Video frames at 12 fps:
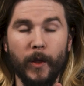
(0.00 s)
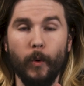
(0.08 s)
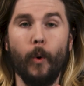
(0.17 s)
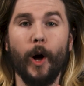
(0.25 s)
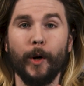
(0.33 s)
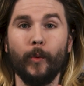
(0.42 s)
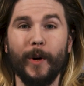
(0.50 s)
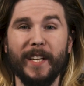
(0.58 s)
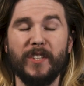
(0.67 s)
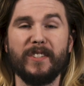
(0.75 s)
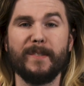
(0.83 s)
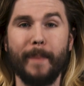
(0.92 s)
the water would
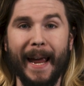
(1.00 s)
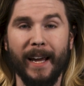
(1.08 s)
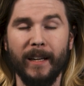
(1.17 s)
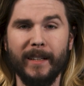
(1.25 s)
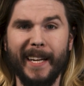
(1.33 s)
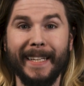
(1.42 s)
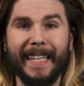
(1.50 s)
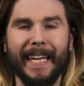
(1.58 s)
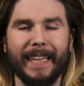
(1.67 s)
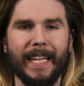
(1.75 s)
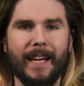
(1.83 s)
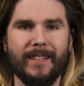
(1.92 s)
expand and
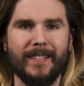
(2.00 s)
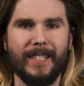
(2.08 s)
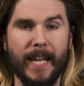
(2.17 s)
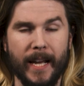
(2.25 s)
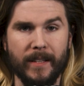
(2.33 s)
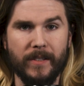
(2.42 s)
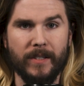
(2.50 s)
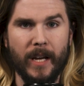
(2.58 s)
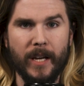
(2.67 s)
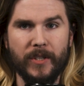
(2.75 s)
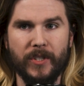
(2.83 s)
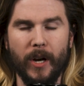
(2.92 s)
get less dense.
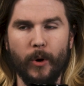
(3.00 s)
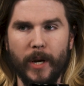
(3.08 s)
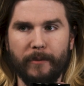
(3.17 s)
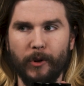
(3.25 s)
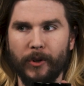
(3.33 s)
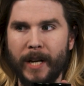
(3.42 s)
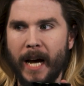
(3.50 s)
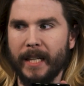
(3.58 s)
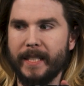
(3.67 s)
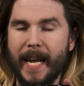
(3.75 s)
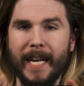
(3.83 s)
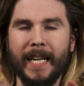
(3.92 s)
So if you're
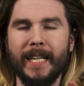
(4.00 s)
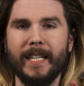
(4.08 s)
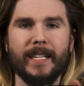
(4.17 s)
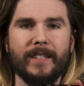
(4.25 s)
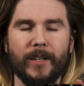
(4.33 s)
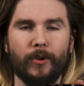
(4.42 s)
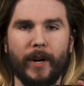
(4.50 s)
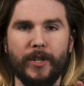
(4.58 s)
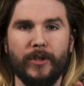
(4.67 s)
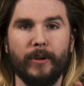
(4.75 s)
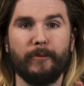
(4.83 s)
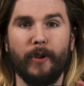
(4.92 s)
not taking into
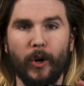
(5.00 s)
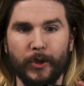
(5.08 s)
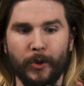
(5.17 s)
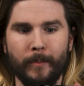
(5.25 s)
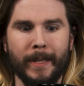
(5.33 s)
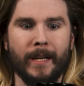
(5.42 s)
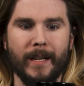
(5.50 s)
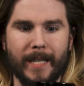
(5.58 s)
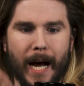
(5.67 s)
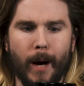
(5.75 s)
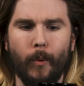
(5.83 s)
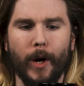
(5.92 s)
consideration the volume, because
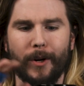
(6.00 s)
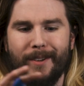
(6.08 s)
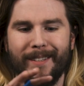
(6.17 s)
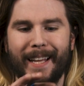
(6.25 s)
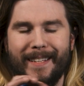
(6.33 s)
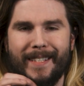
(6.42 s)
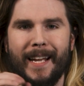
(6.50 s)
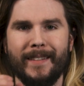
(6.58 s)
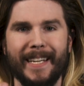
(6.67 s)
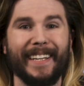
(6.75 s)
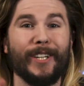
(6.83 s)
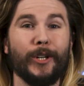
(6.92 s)
hot water is less
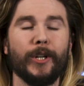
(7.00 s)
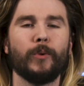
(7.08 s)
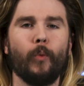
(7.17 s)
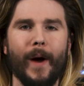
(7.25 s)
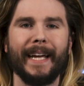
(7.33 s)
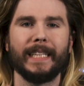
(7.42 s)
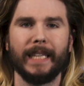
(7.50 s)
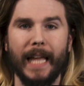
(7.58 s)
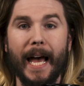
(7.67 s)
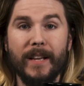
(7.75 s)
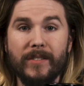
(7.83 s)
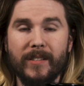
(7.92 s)
dense, it could weigh
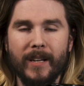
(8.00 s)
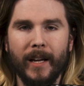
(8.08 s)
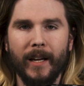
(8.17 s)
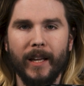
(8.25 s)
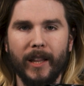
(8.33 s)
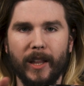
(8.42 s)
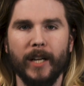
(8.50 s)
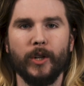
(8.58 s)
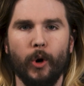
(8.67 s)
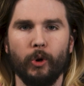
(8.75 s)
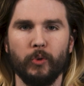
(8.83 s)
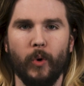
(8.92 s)
less than
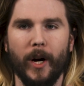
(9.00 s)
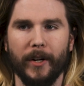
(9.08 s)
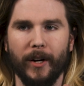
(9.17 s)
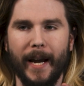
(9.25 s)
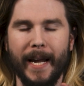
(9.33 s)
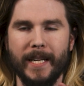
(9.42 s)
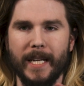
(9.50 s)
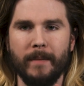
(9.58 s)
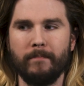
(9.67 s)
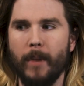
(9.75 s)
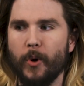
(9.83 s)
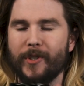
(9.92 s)
cold water. And
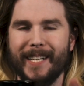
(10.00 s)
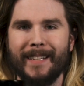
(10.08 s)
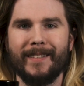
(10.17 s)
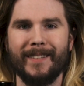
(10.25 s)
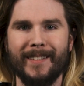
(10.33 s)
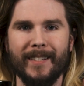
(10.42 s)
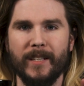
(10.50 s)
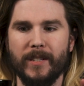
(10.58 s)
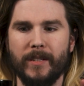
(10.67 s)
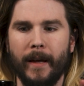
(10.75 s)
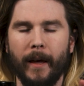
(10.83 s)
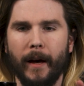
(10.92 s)
in most
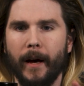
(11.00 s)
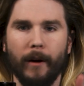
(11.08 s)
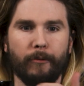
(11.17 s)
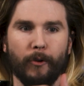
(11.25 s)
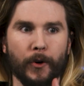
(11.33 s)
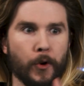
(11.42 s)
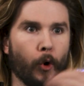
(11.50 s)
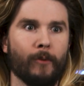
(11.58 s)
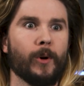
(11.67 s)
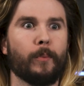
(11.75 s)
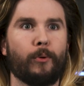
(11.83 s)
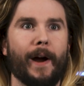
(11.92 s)
instances, for
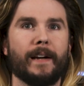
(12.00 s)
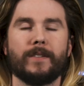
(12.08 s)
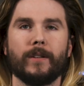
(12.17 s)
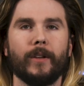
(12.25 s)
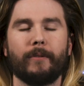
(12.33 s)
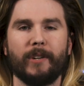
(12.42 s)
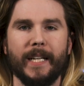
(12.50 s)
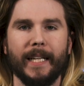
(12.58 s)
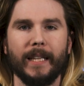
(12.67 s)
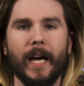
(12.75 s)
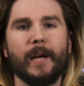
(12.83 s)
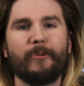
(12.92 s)
normal, practical, everyday
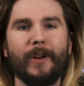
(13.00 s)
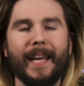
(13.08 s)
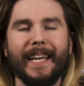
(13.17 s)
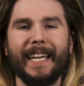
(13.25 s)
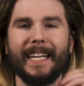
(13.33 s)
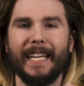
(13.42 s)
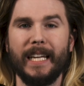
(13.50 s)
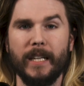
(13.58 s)
life, it